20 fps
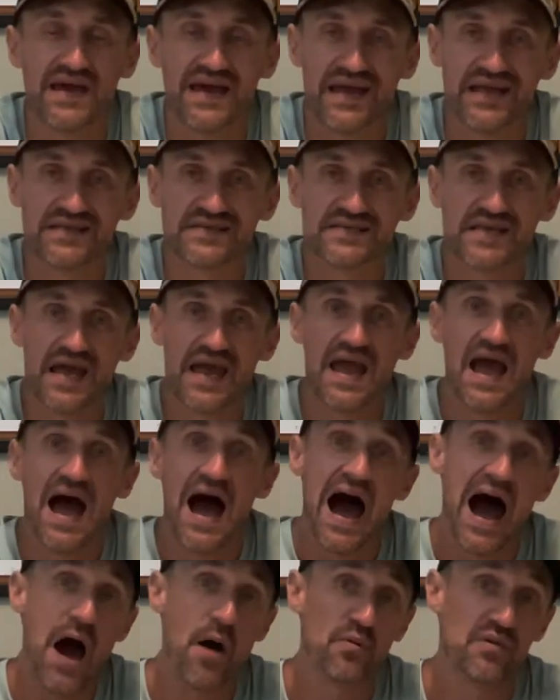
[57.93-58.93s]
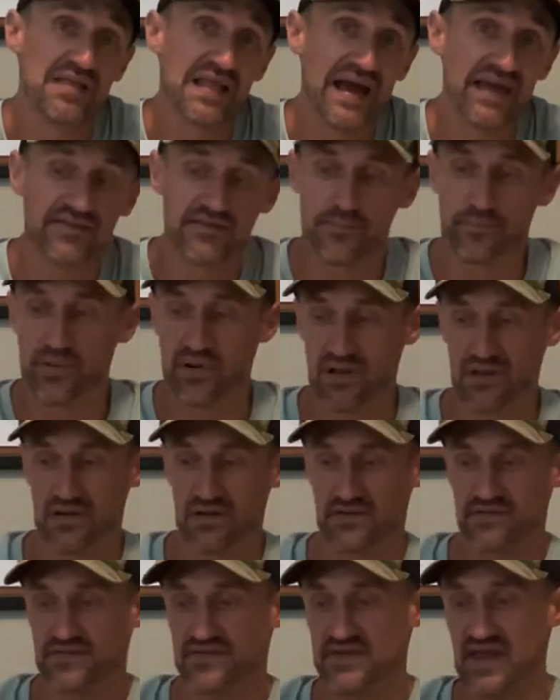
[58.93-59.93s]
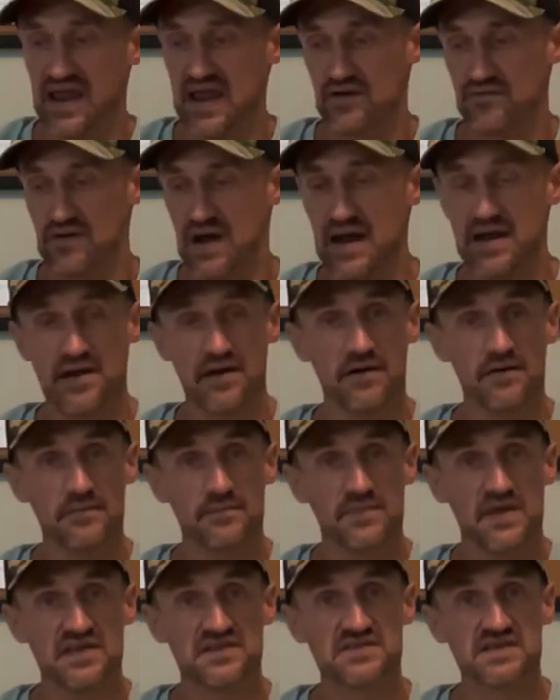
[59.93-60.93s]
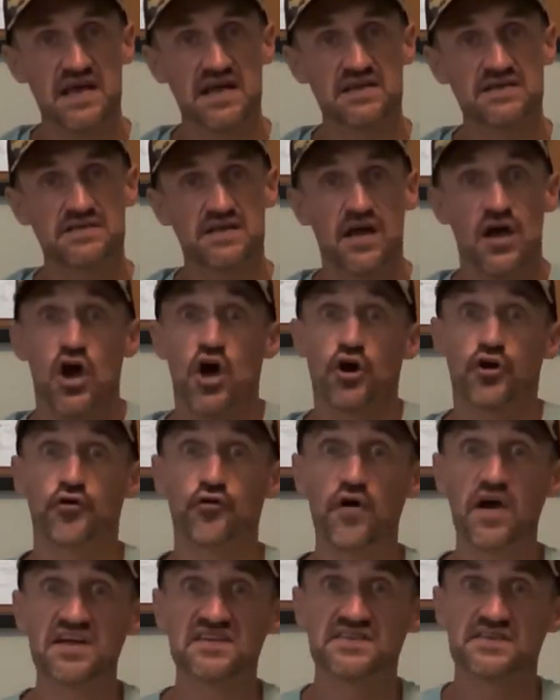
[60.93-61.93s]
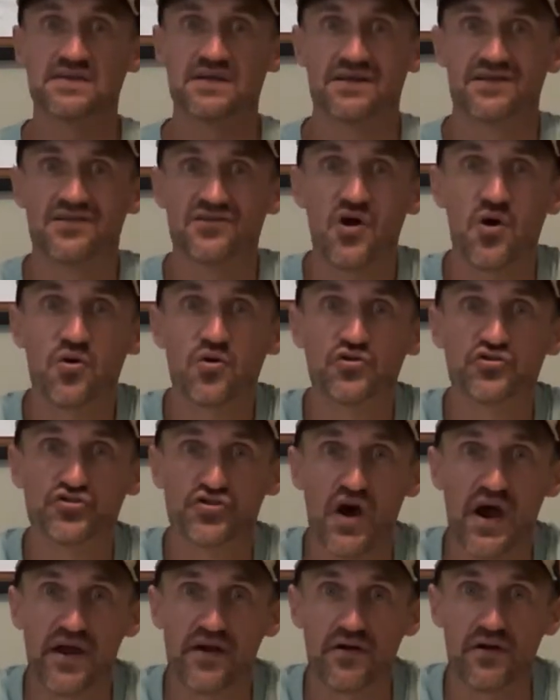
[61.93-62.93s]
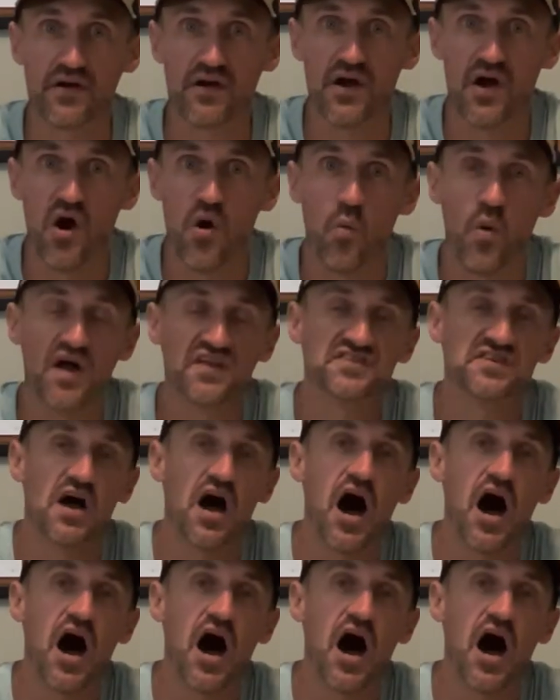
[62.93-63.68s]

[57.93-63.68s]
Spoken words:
and say, I would like to put a little stand right here that says, Chris, local trainer, wants to